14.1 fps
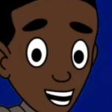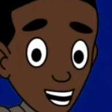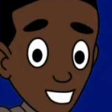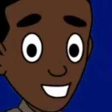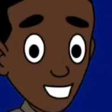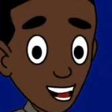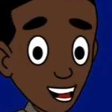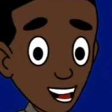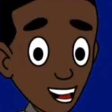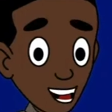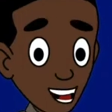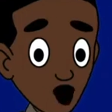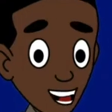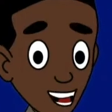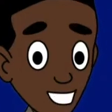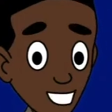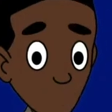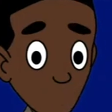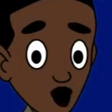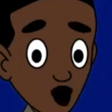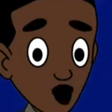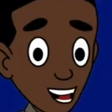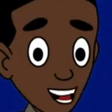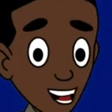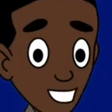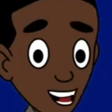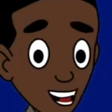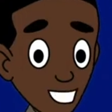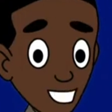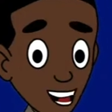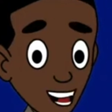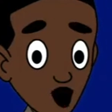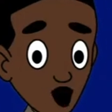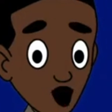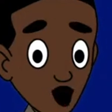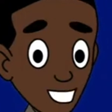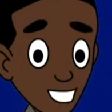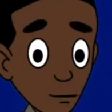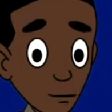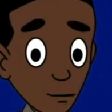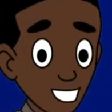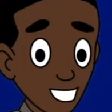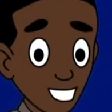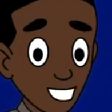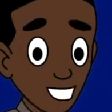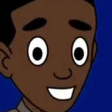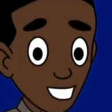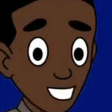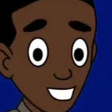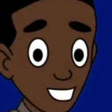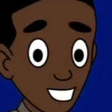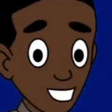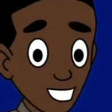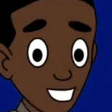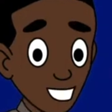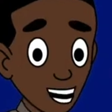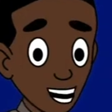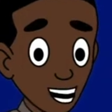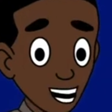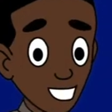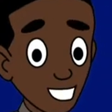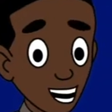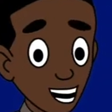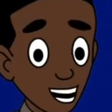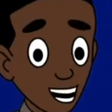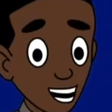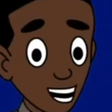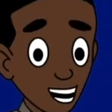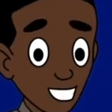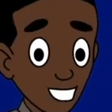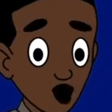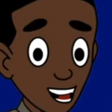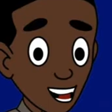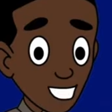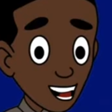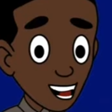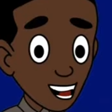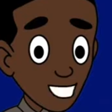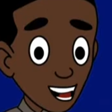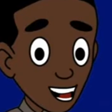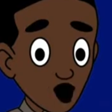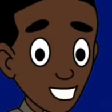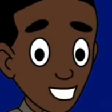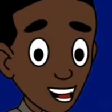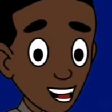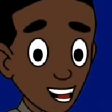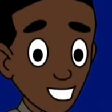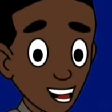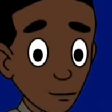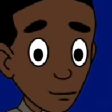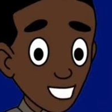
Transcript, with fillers: As responsible citizens, it's very important that everyone participates in the census.